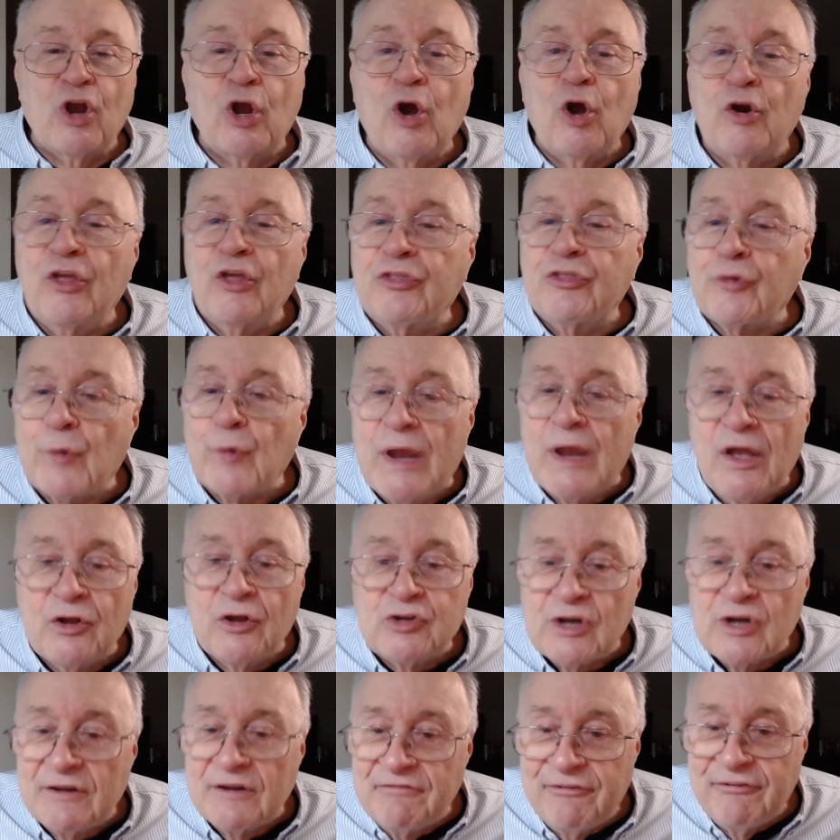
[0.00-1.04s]
go to
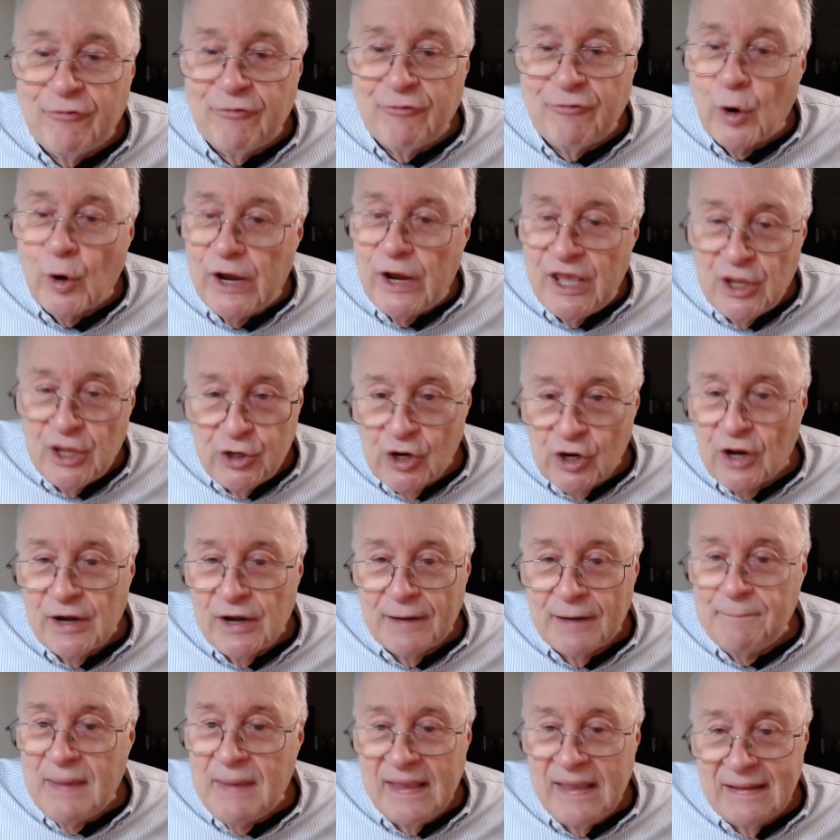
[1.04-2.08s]
340 and you're going
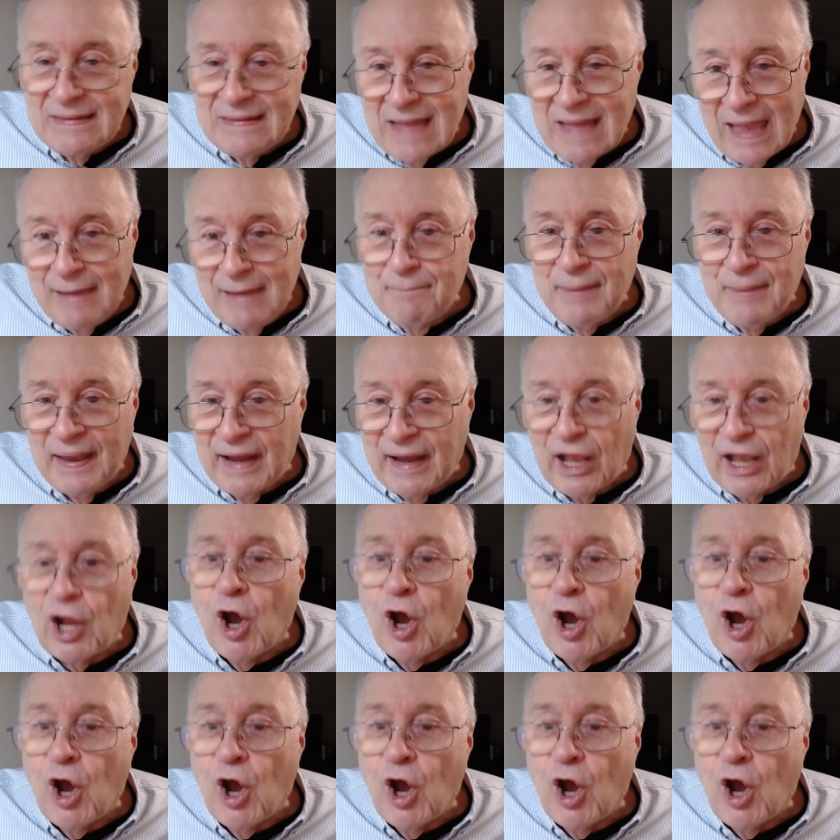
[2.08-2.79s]
to be in diabetic